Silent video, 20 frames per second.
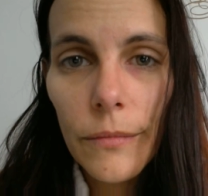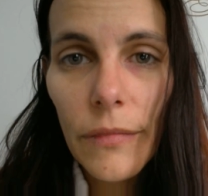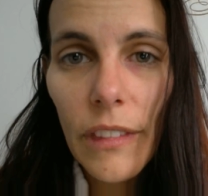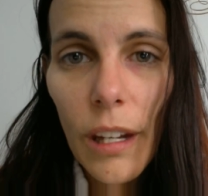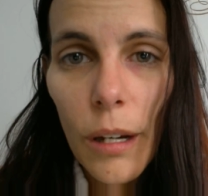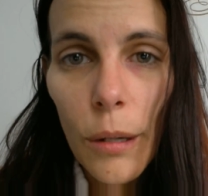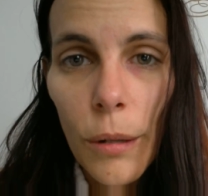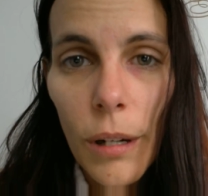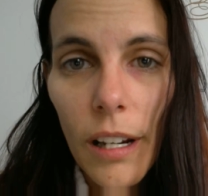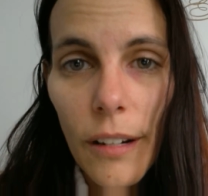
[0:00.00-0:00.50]

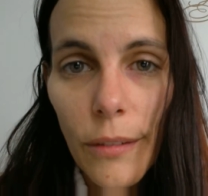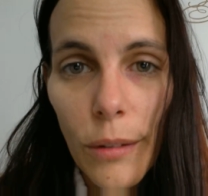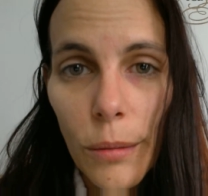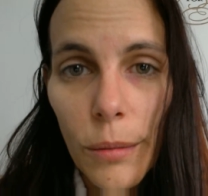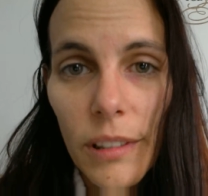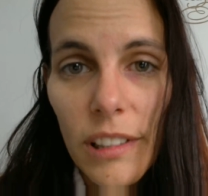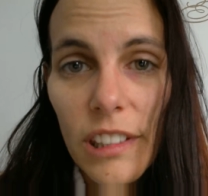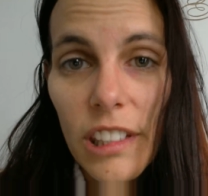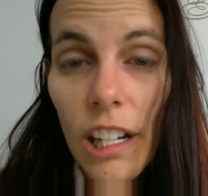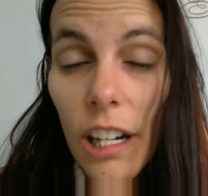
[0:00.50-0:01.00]
whenever
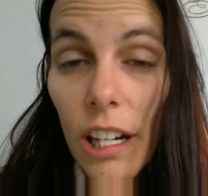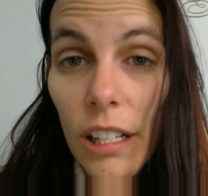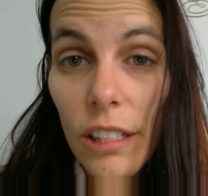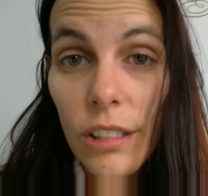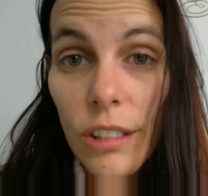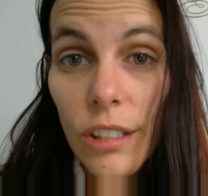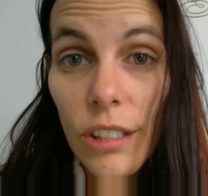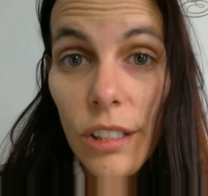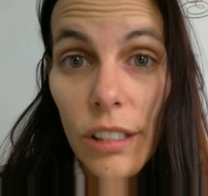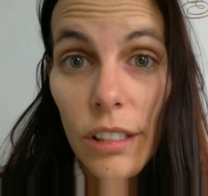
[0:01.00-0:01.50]
we
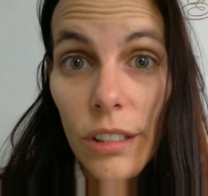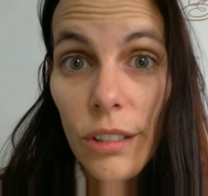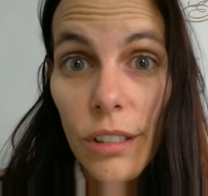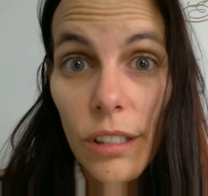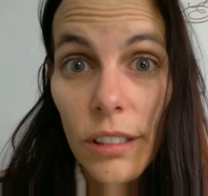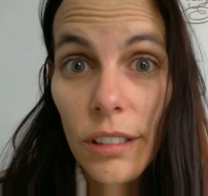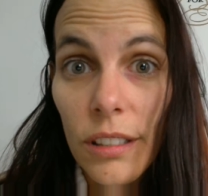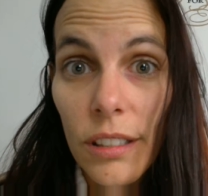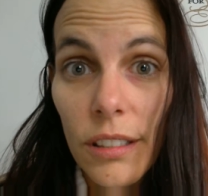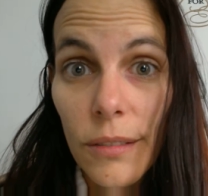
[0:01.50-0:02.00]
touch is
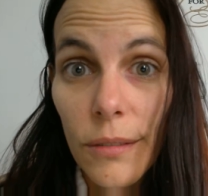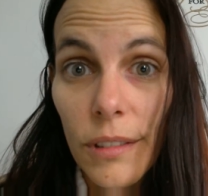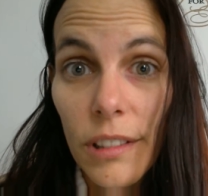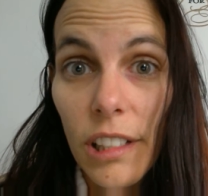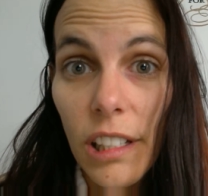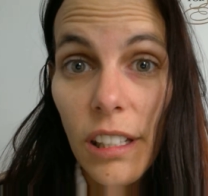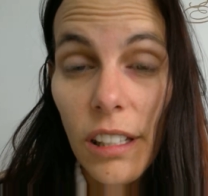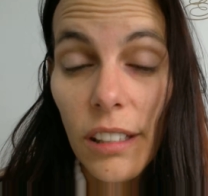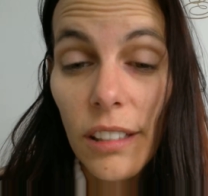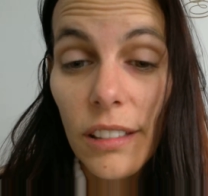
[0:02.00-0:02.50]
just
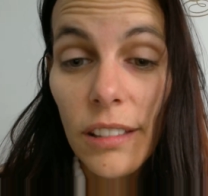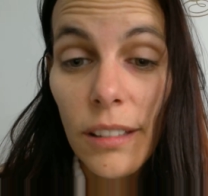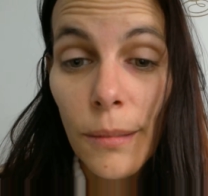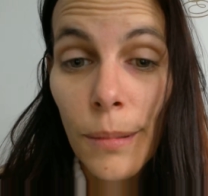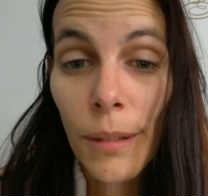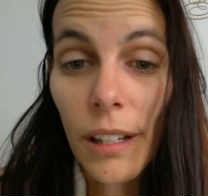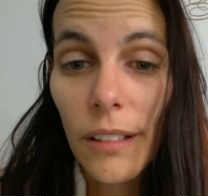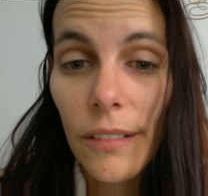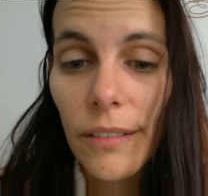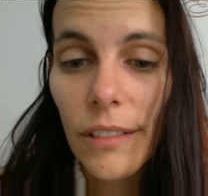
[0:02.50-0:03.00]
ridiculously
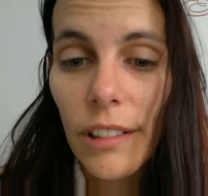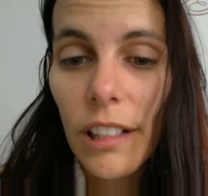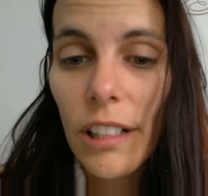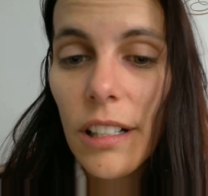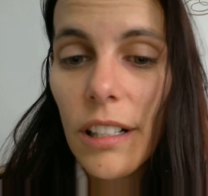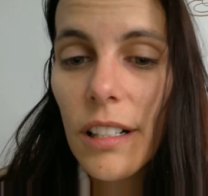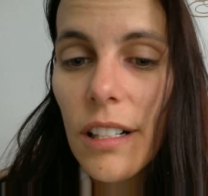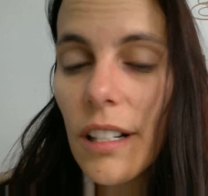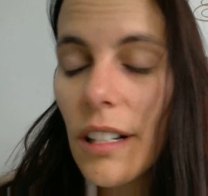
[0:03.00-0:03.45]
painful.